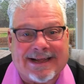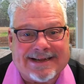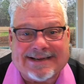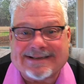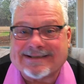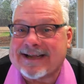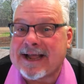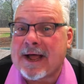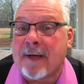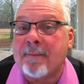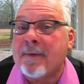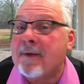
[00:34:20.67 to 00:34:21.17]

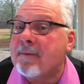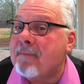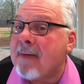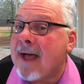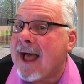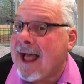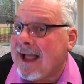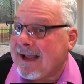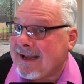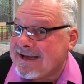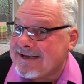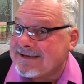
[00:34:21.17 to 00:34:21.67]

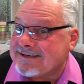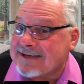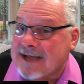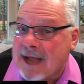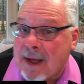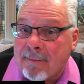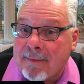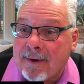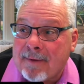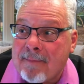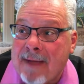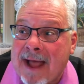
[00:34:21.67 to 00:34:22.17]

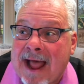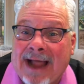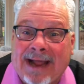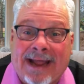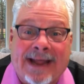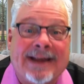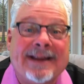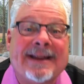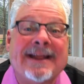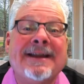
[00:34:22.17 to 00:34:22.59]
And